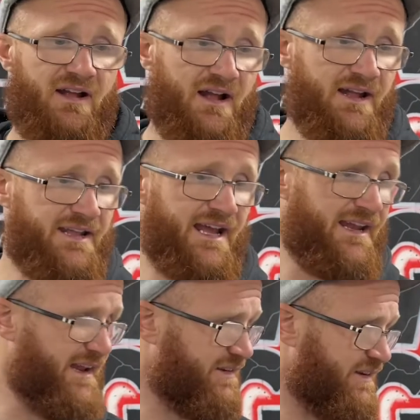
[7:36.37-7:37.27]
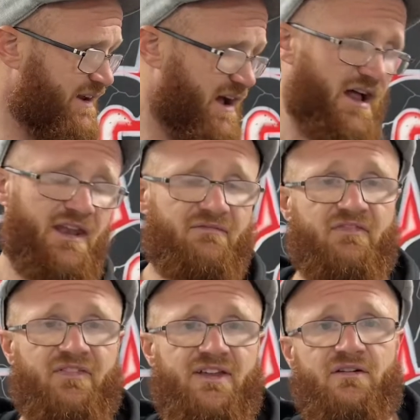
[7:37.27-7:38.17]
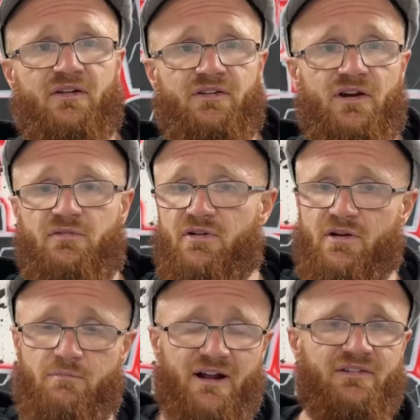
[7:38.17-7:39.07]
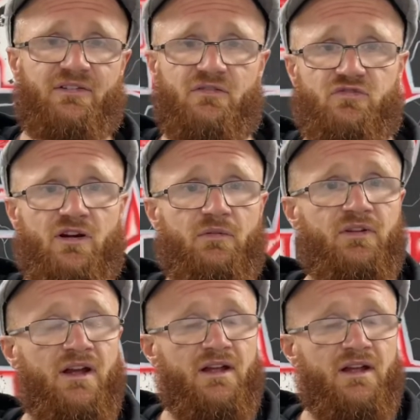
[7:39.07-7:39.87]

again, that's another thing you could do. You could practice your drills.